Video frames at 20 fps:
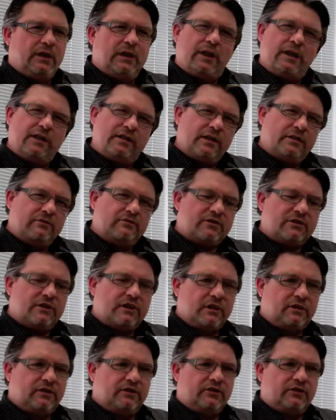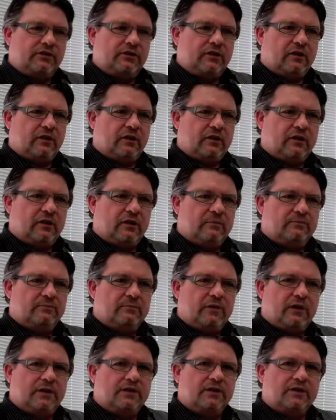It's interesting because
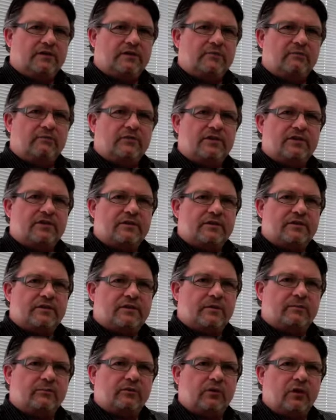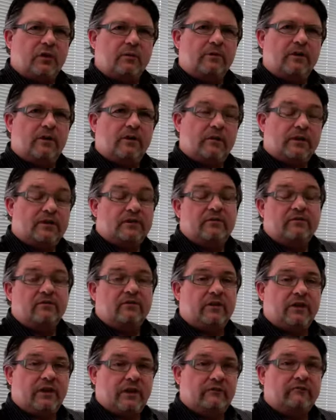I did some research some time ago, actually,
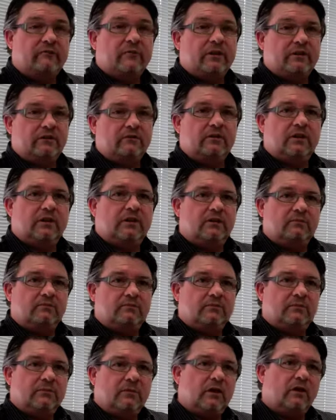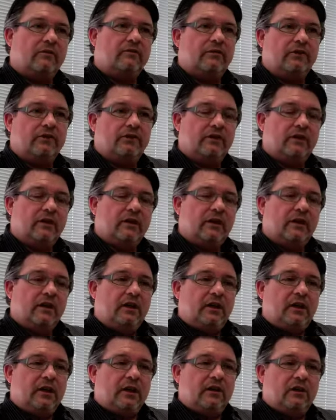for a government office,
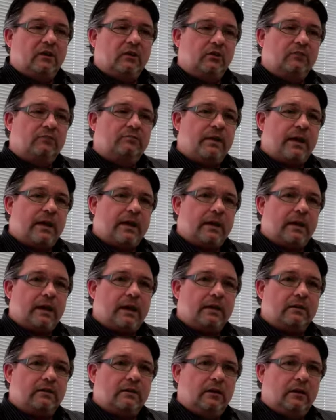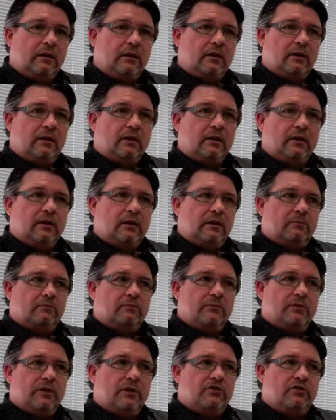and I looked back at
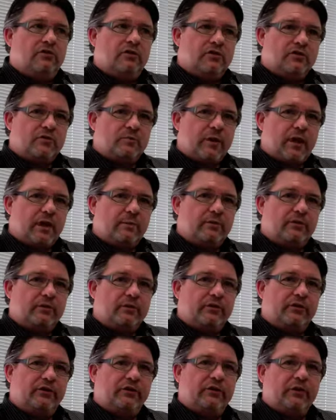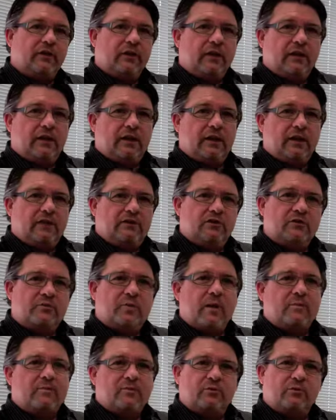newspapers, and
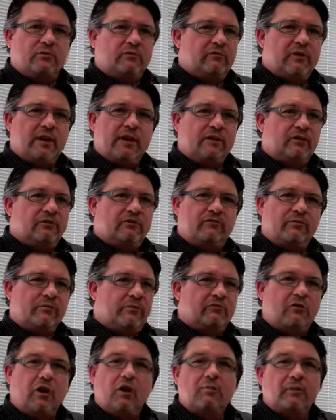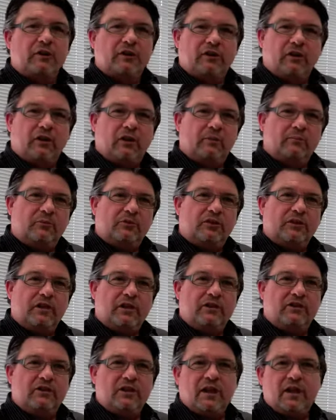newspapers were around from the Roman times, and
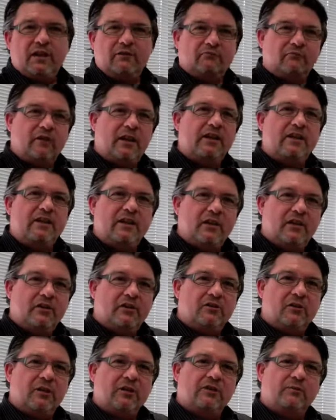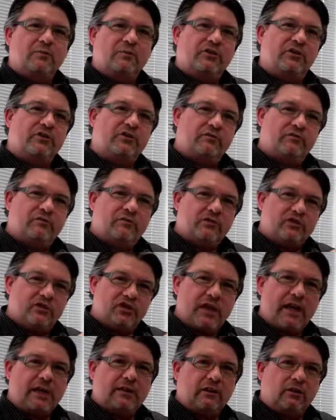then you had radio, and it was a different
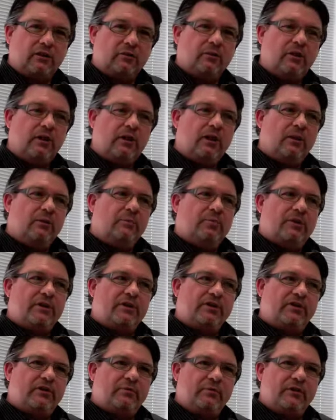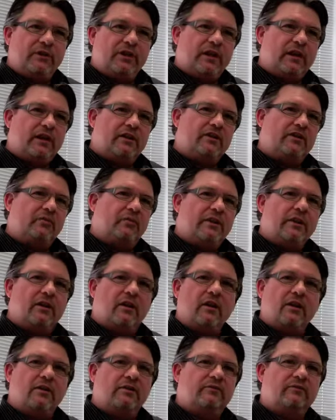channel. But as communicators,
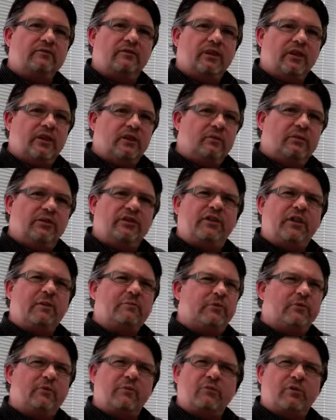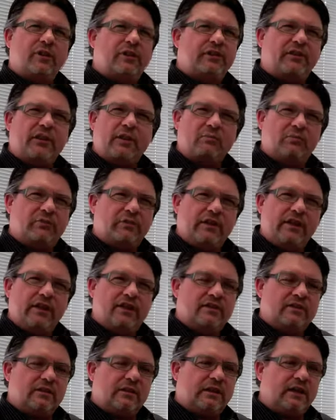we seem to embrace that pretty
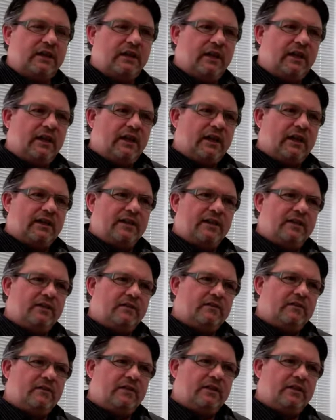easily. And then